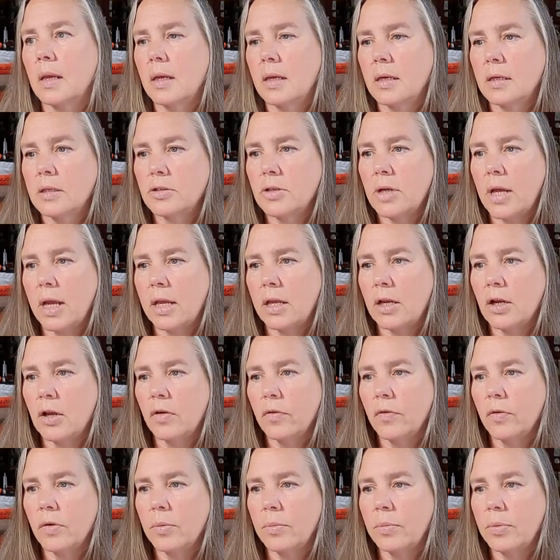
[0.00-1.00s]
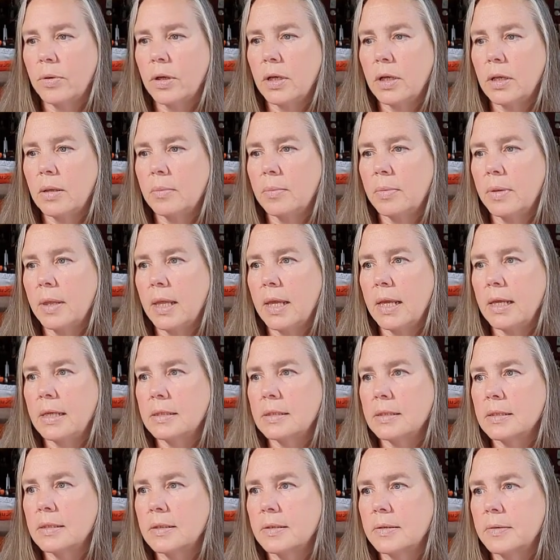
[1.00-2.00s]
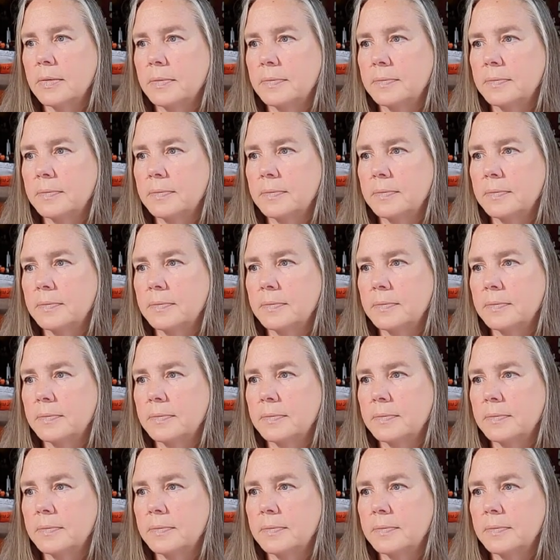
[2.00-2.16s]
Drag it over and put it in place.